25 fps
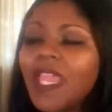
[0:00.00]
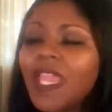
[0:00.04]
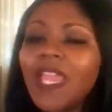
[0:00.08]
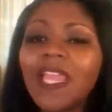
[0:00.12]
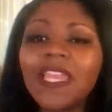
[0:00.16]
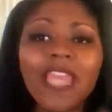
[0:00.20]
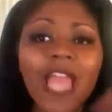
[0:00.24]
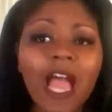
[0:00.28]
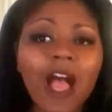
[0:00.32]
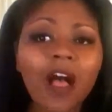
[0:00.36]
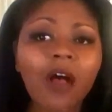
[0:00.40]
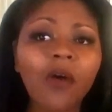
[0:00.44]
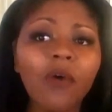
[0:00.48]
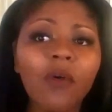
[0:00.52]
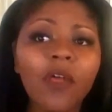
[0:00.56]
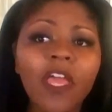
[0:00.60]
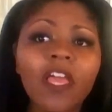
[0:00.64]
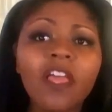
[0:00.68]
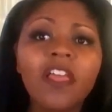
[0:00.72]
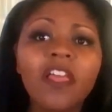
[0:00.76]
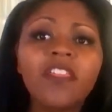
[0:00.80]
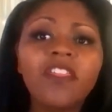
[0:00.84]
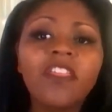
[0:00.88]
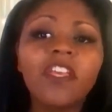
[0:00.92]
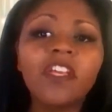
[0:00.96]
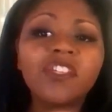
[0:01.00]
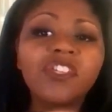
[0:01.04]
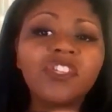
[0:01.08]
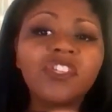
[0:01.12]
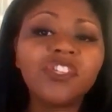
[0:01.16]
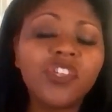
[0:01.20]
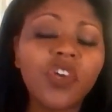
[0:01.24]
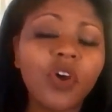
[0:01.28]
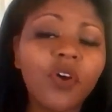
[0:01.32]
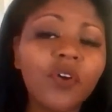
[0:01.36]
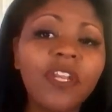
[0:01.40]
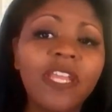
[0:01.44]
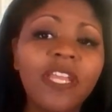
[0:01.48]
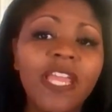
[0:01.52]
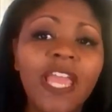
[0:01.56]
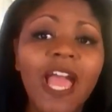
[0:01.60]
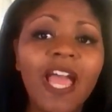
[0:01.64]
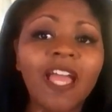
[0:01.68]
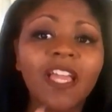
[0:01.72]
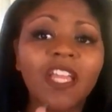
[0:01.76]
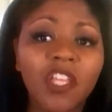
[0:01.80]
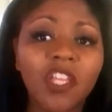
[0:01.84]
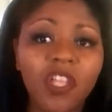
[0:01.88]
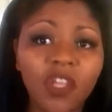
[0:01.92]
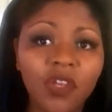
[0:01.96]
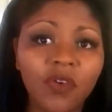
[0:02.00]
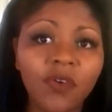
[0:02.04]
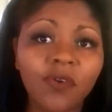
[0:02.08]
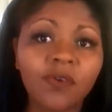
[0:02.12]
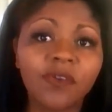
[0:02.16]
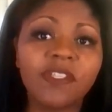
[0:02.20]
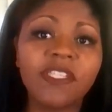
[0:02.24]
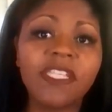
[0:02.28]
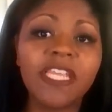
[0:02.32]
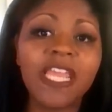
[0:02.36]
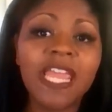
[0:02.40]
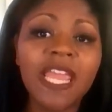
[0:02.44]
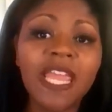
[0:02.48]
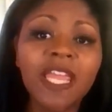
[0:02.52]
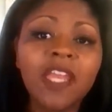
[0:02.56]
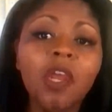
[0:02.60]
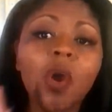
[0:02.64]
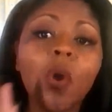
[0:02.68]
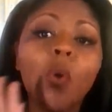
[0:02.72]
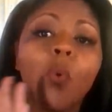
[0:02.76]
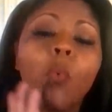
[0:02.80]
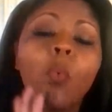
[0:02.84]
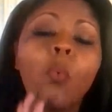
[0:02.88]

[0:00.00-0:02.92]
Now, the zodiac used in